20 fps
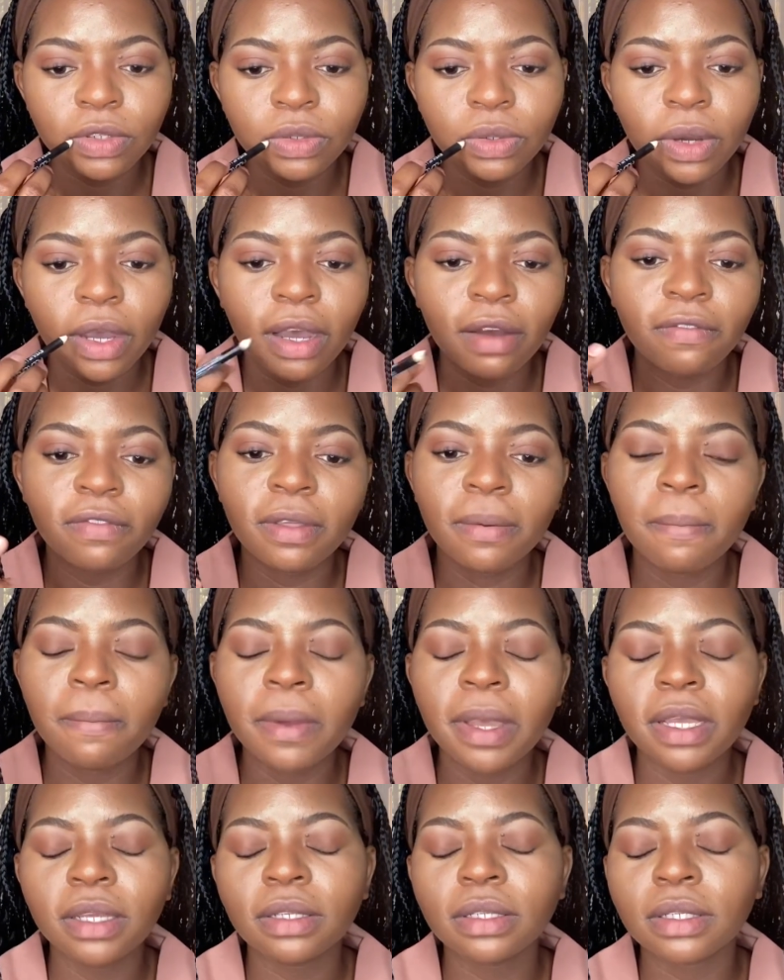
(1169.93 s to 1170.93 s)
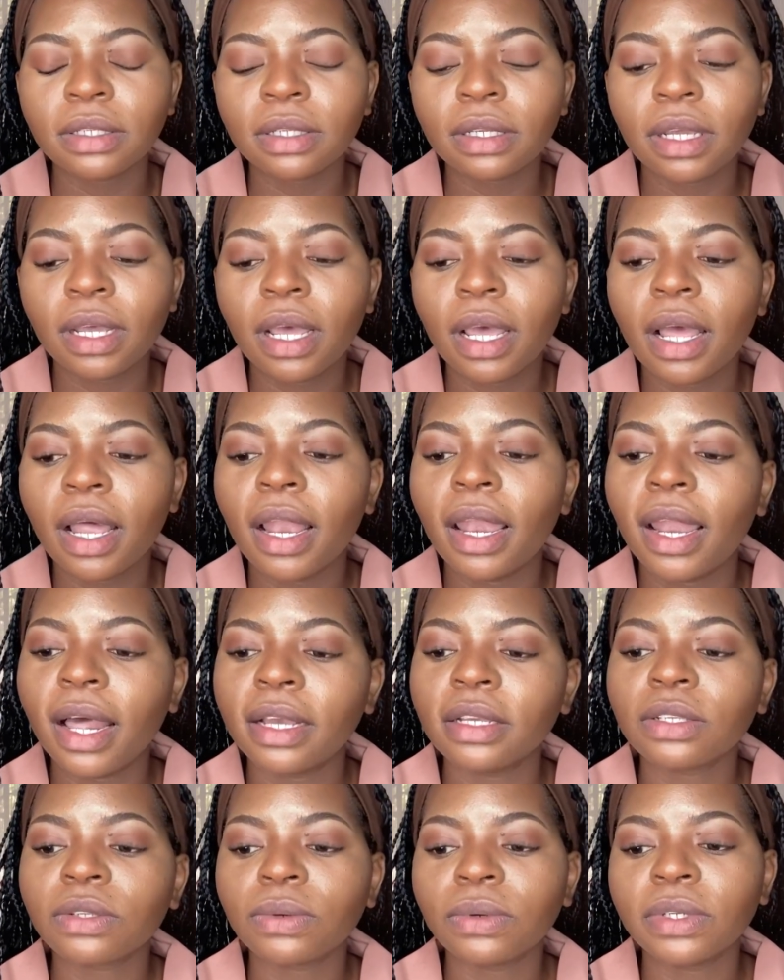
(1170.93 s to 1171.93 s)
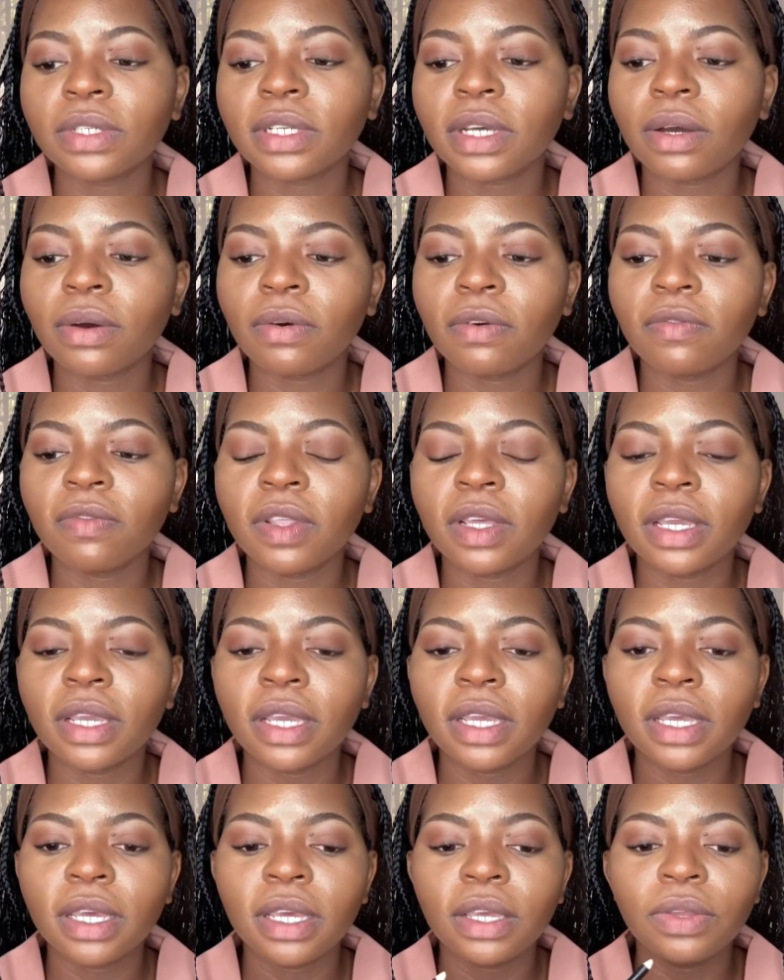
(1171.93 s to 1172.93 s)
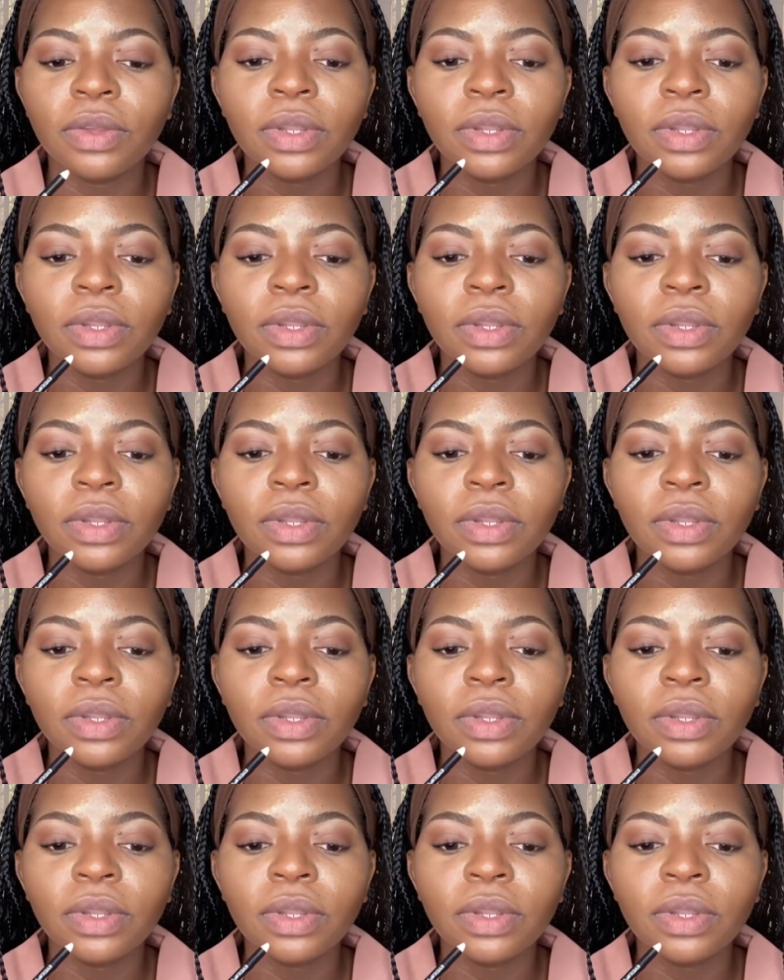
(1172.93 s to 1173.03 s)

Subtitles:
to have the best last quarter of the year,